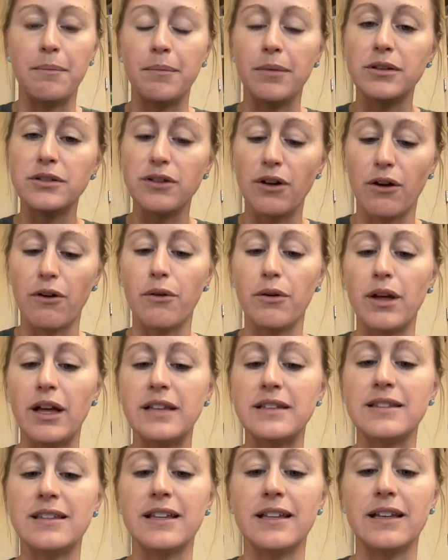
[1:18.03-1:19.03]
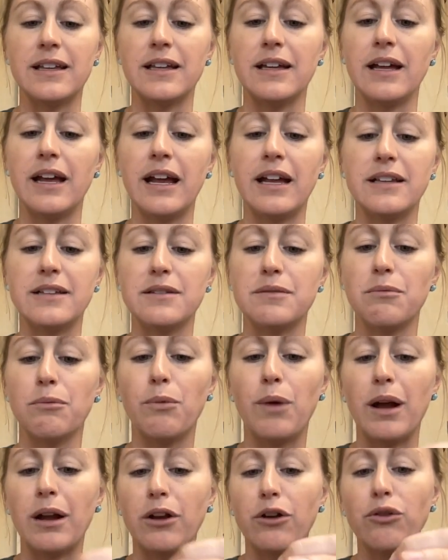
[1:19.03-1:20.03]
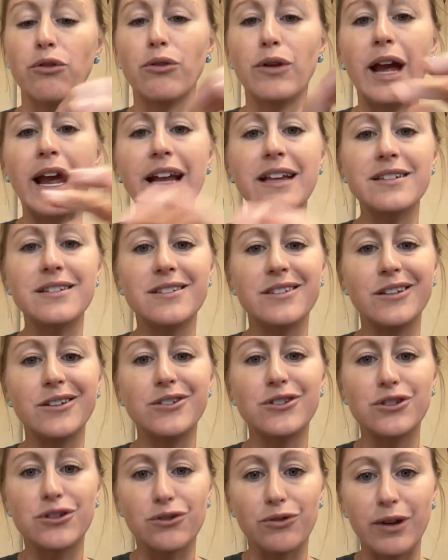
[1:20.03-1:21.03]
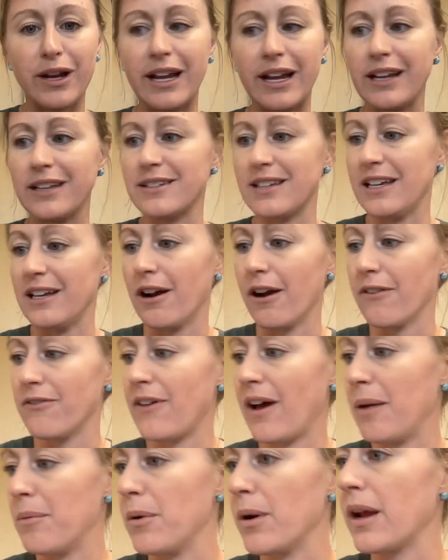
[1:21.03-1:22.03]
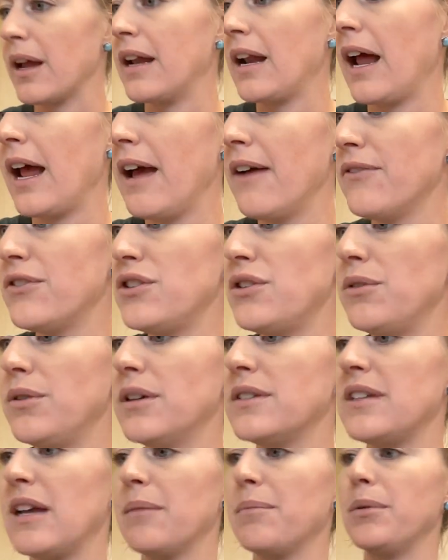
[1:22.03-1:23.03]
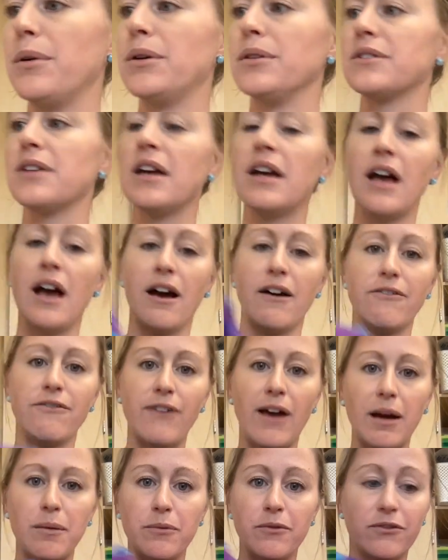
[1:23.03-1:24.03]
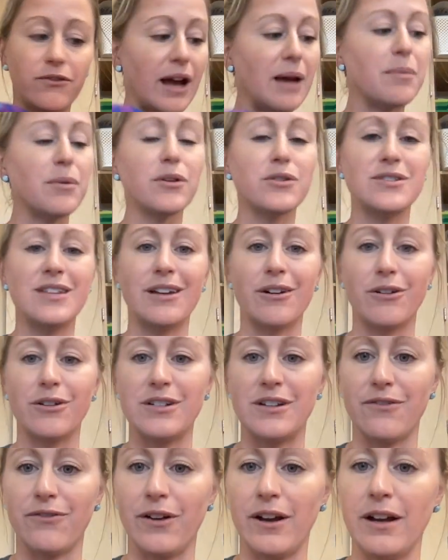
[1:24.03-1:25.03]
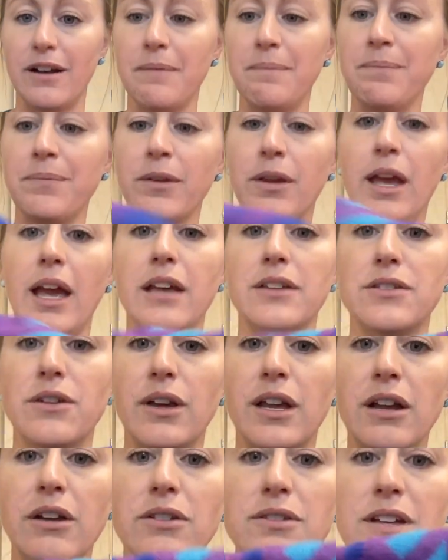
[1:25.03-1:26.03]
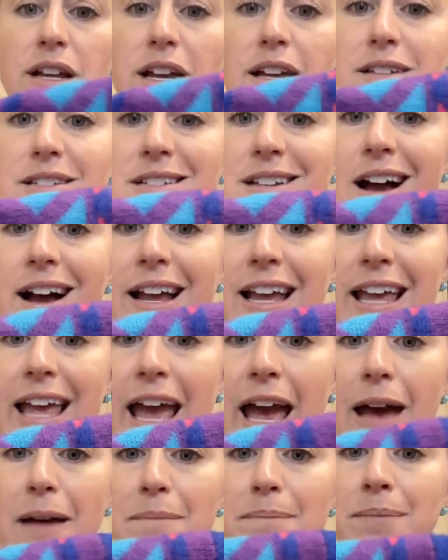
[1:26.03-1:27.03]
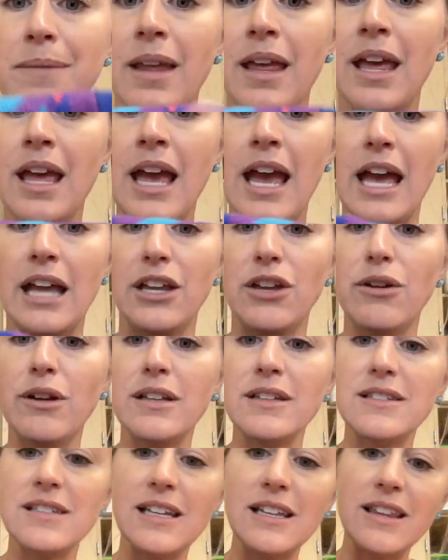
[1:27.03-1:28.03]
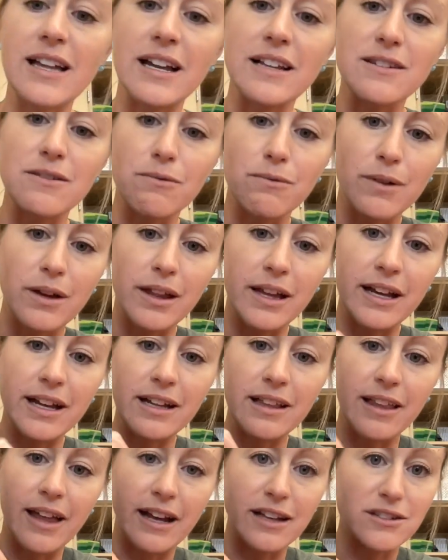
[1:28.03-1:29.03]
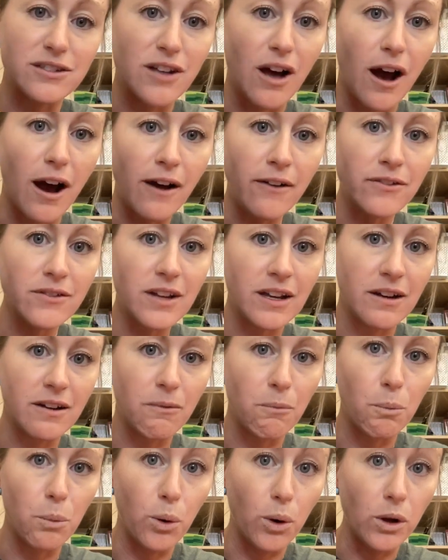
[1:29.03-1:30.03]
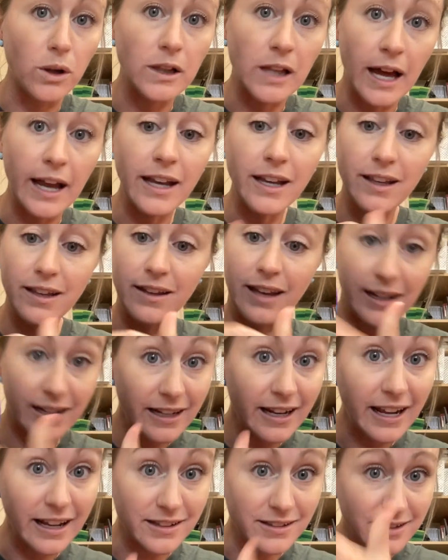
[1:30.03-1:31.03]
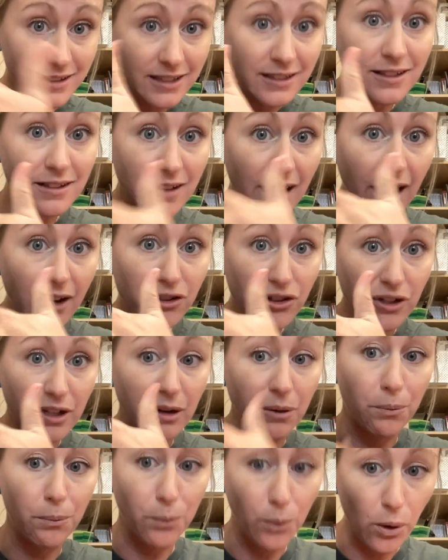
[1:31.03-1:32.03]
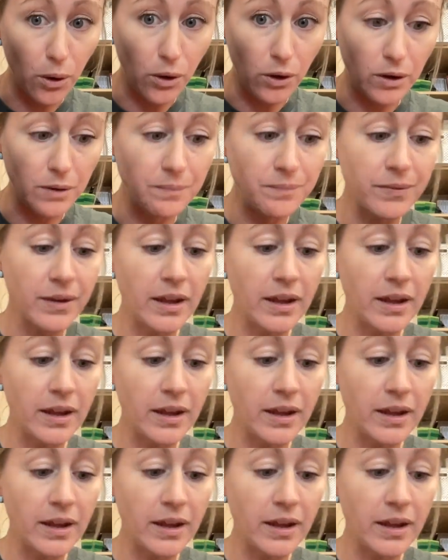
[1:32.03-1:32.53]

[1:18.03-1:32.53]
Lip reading: So it's what creates the strings in our fabric. And I have two examples of fibers that are different. Okay, so here's like a stocking hat. And you can see that it's really like soft and wool-like. And it is. This is actually wool.